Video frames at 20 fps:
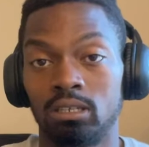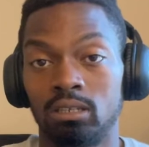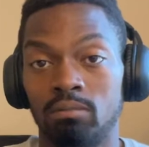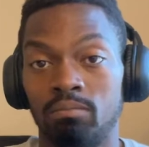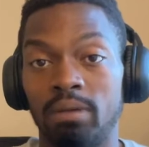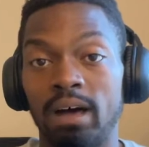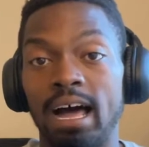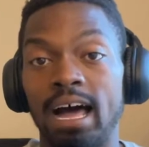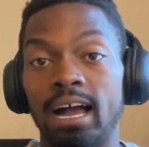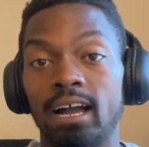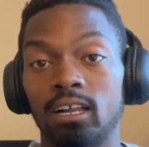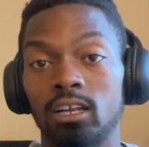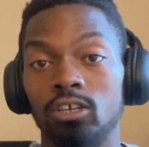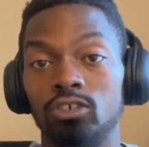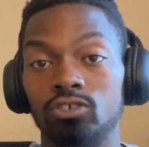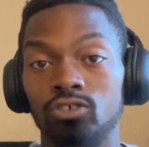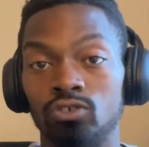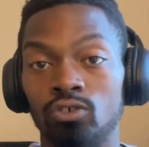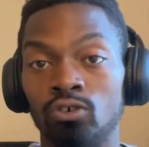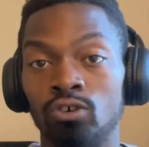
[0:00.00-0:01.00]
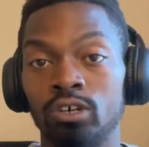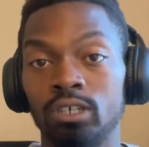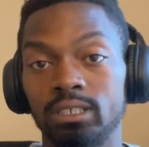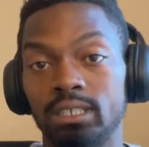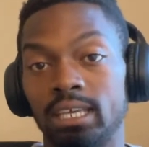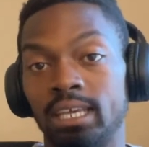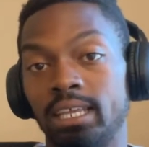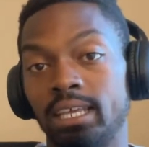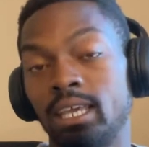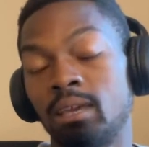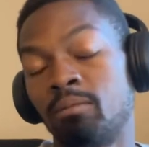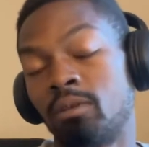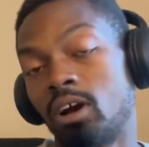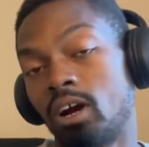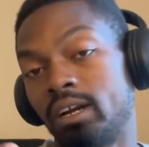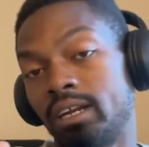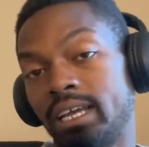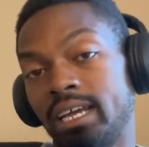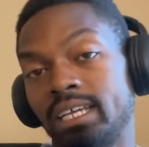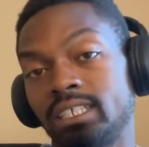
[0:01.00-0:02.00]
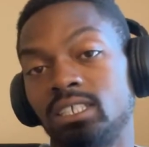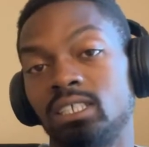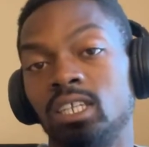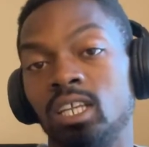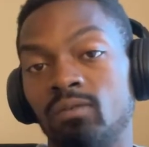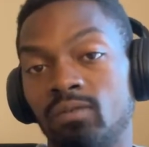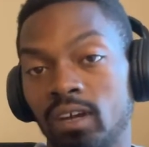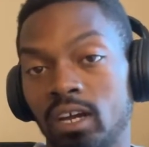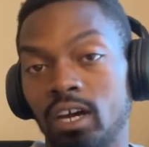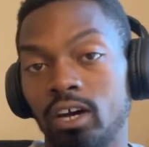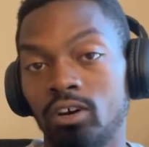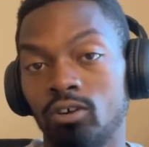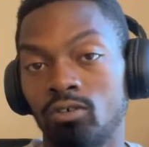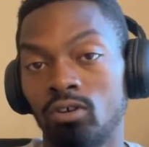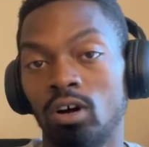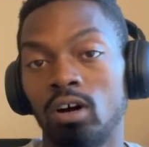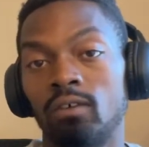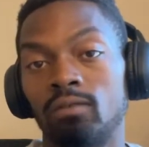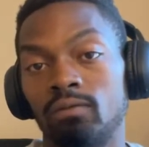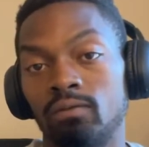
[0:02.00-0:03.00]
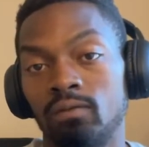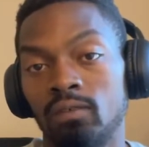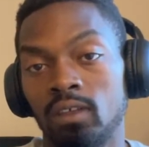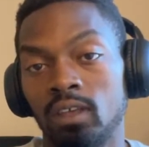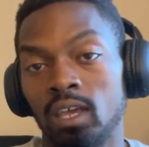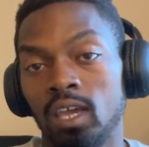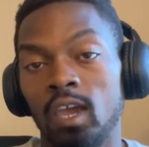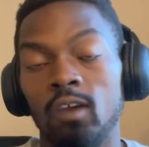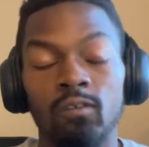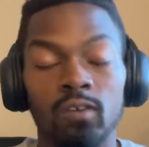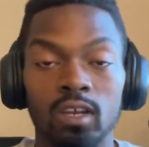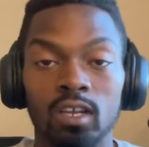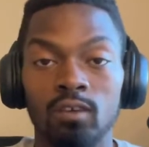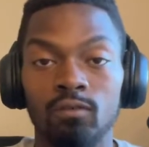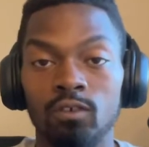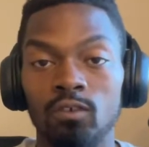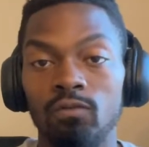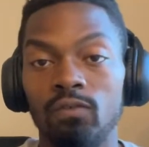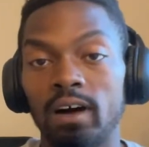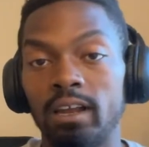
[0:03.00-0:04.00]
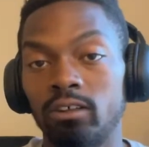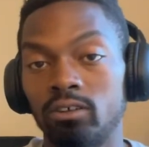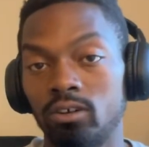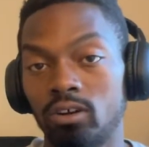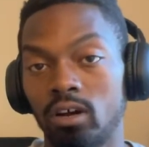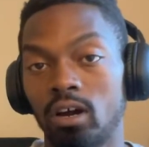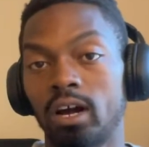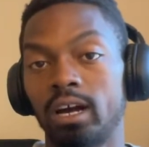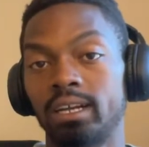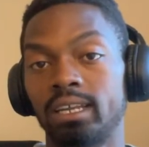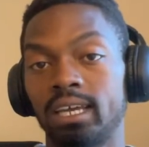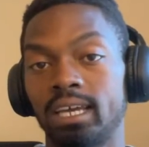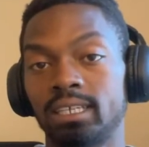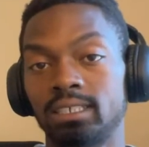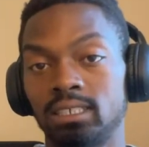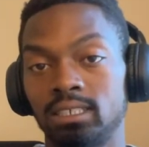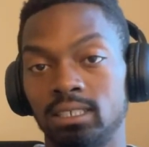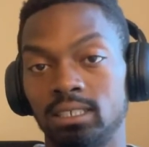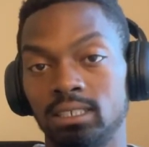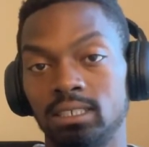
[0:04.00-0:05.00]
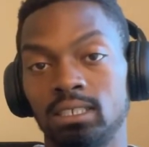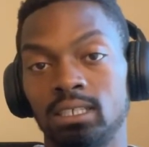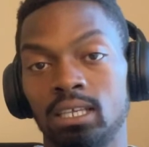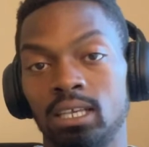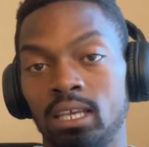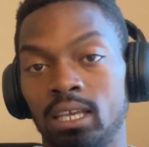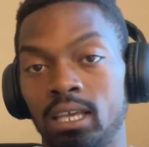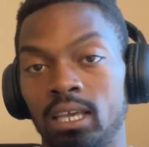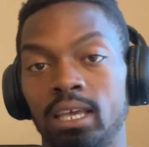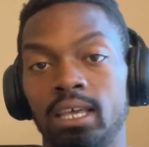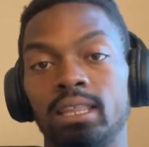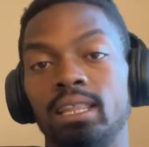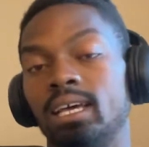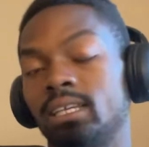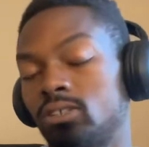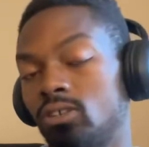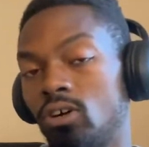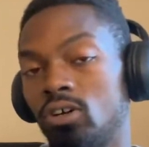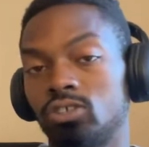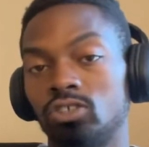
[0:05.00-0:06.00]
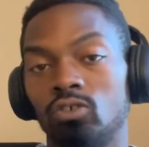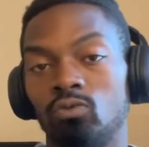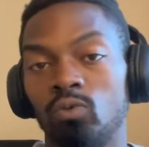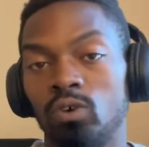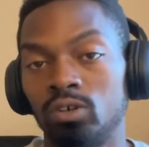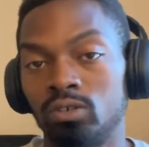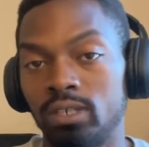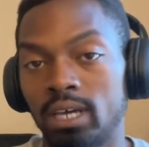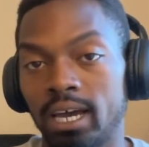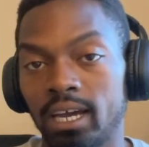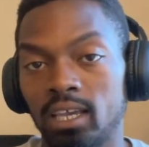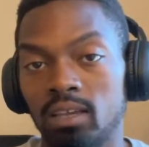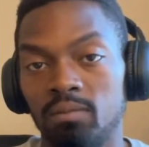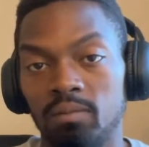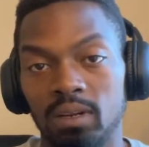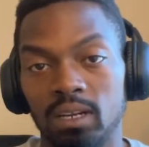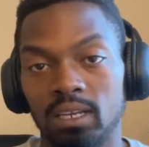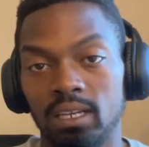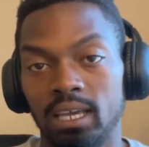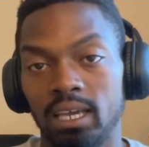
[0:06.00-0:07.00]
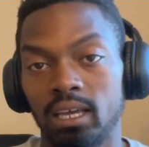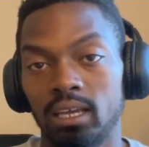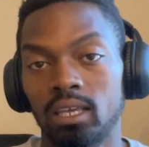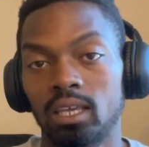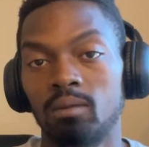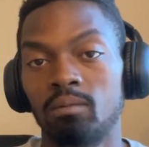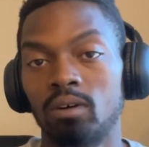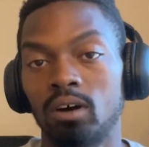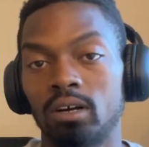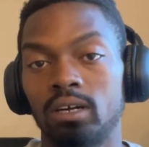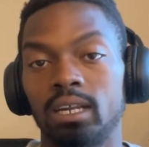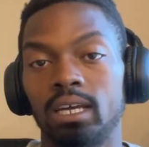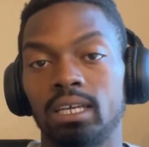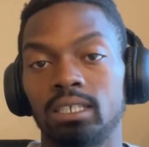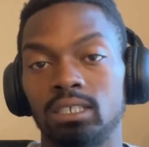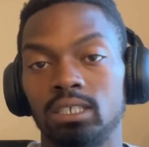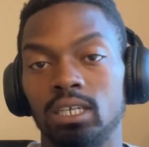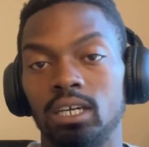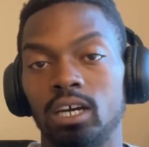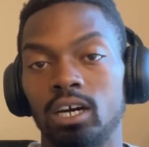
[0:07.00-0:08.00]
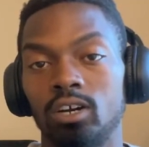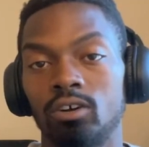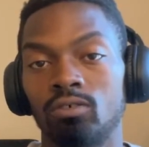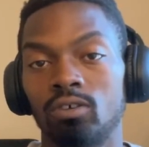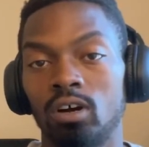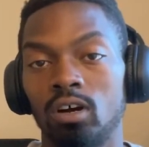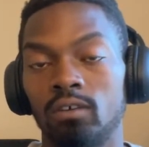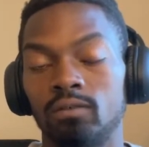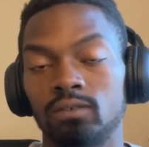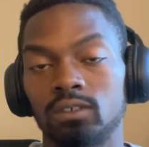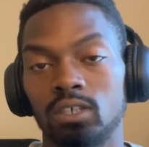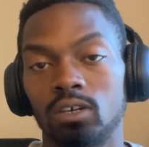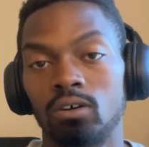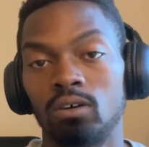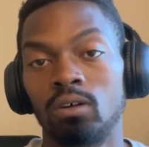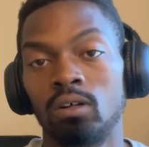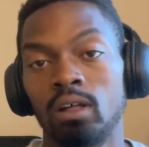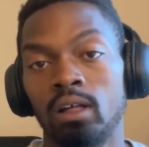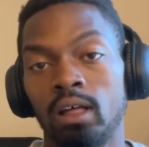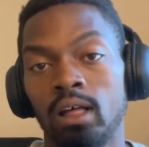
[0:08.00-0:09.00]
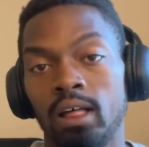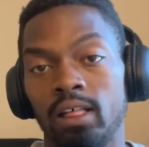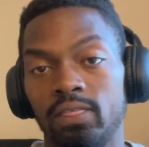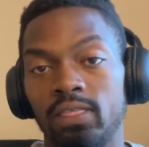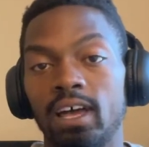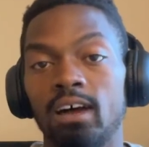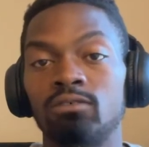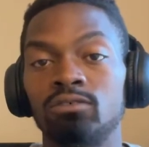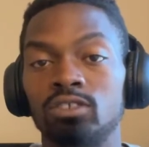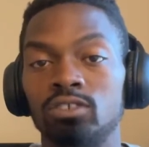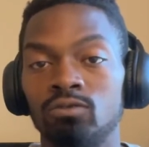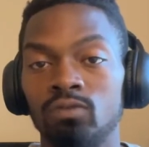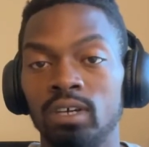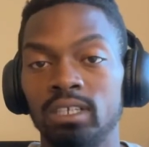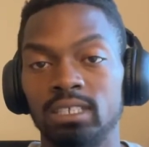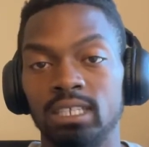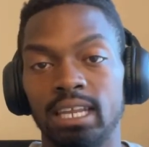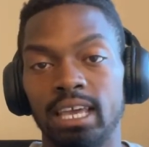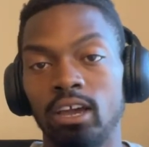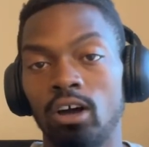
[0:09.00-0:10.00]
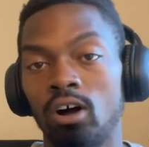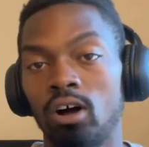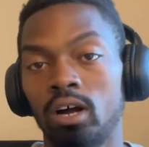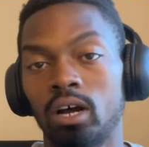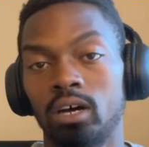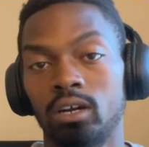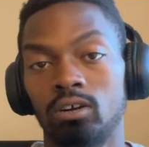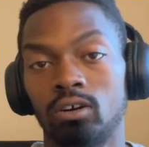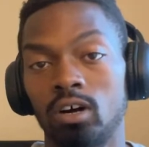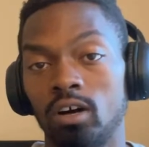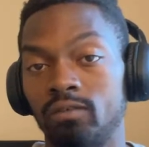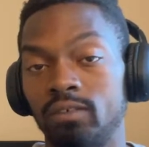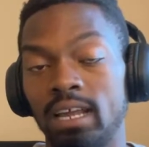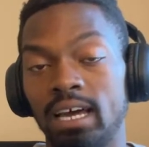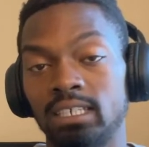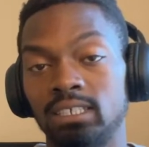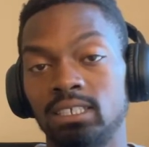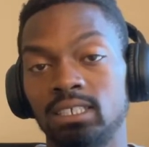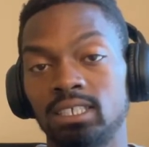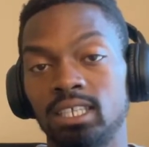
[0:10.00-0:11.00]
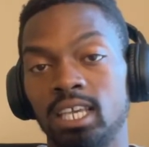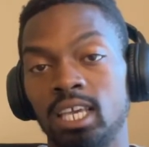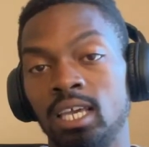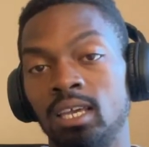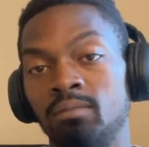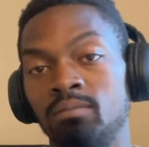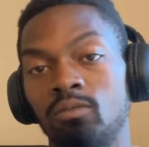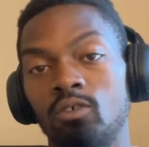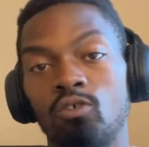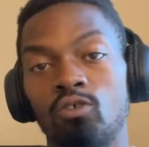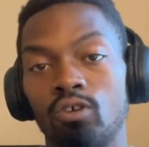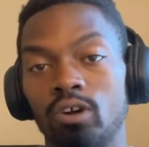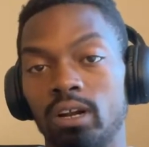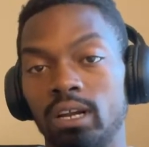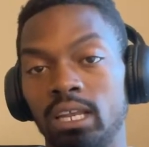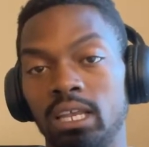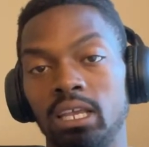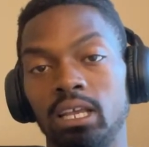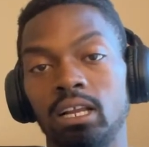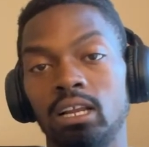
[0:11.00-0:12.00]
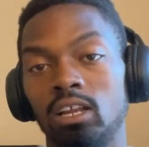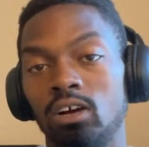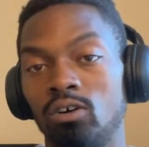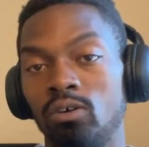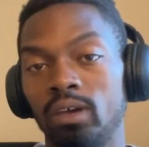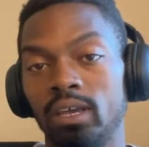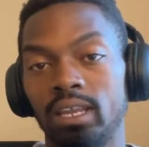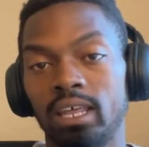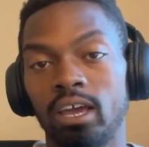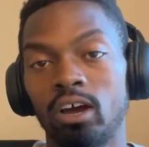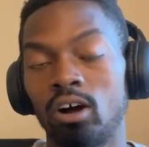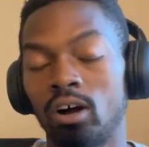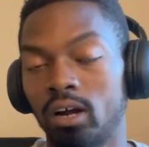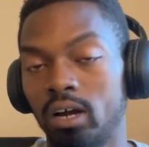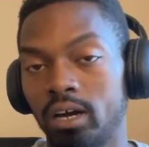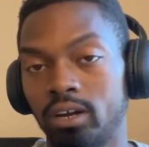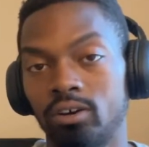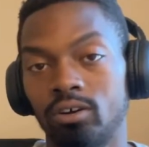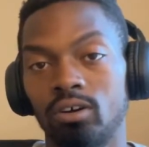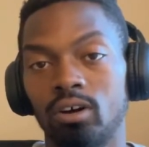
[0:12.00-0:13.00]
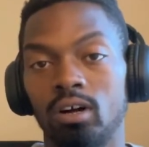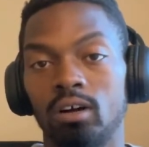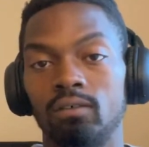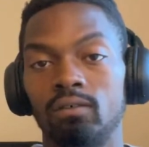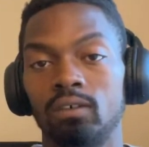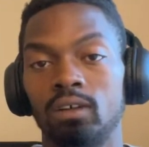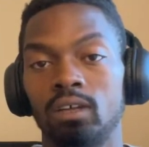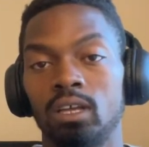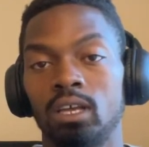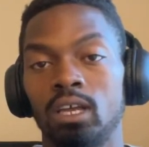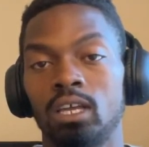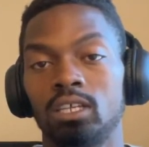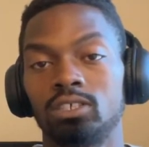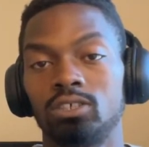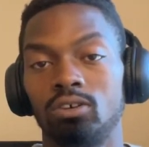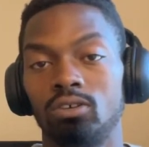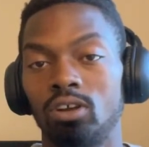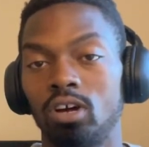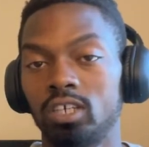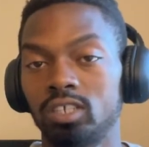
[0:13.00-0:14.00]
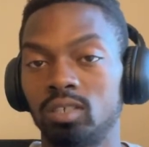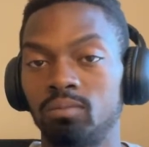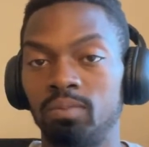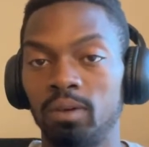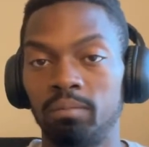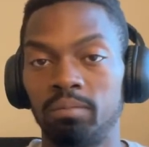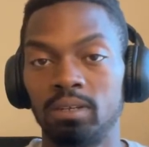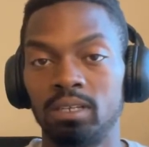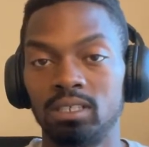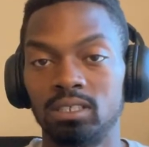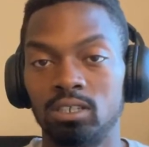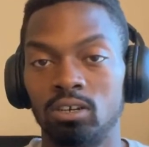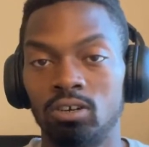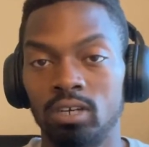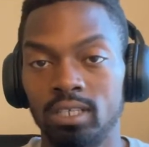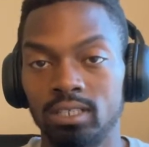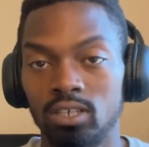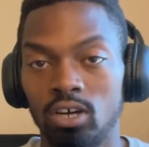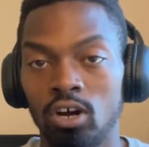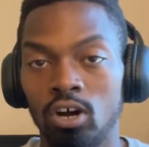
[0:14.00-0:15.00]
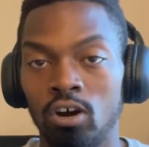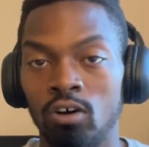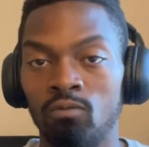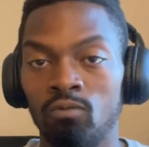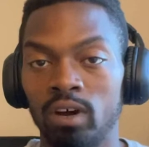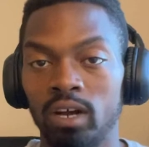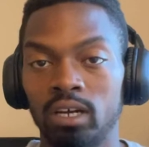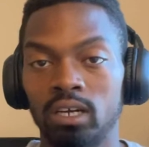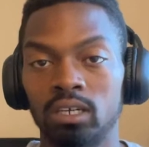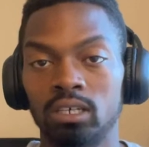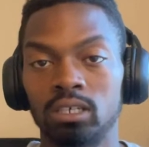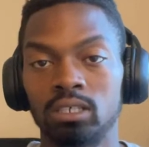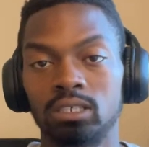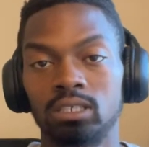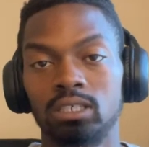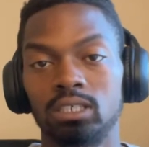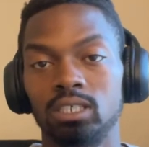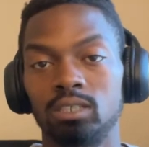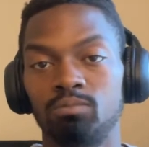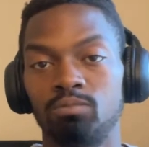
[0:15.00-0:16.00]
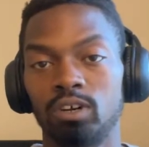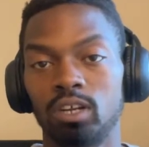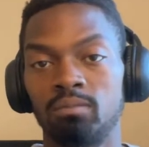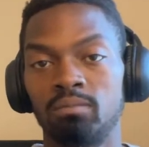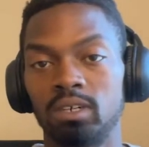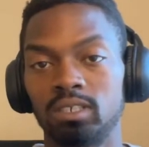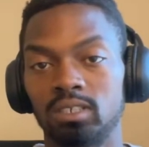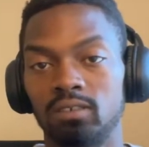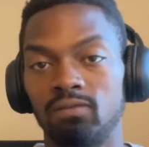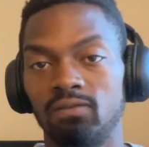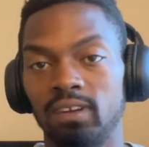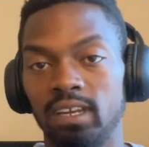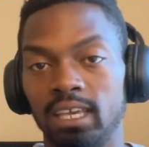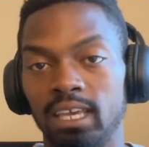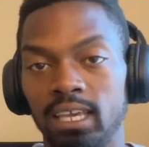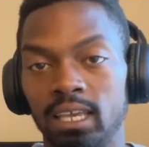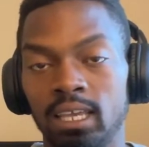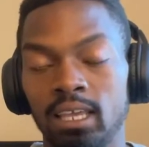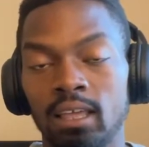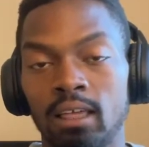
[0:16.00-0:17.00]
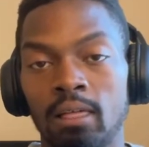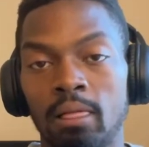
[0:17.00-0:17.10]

behind closed doors. And Kim Kardashian even cut her off. If any of you follow the Kardashians, that's also well documented that Kim Kardashian cut her off. So that was the reason they all cut her off. Not just Kim, Courtney, Khloe, they all cut her off. So Larsa Pippen is known as a homewrecker. She's pretty much a fling.